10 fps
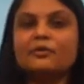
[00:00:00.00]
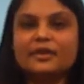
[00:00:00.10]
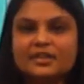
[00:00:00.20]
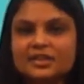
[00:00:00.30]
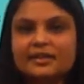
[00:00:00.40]

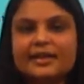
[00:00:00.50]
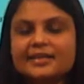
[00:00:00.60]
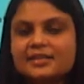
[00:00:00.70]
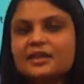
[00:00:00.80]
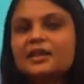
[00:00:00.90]
written
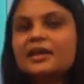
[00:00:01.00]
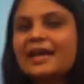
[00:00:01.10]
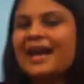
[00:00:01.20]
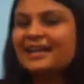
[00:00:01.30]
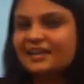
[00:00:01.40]
letter
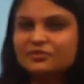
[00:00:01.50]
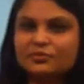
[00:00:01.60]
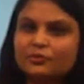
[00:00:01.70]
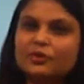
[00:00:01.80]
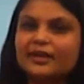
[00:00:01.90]
at least
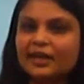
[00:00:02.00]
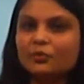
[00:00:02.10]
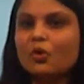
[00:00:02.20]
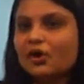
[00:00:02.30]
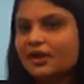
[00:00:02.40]
before 10
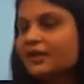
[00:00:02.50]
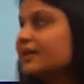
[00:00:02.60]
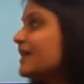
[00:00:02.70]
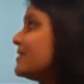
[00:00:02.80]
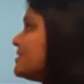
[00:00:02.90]
working
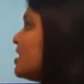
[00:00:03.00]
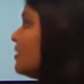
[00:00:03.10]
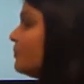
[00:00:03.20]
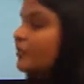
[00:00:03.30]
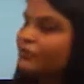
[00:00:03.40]
days
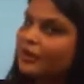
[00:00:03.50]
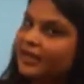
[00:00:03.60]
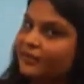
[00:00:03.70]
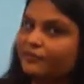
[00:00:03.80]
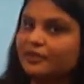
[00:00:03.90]
before
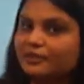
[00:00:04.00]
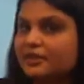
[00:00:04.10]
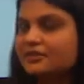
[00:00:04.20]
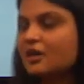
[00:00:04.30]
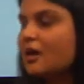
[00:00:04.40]
leaving
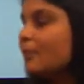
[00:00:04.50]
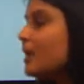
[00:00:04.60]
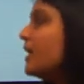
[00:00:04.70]
the job.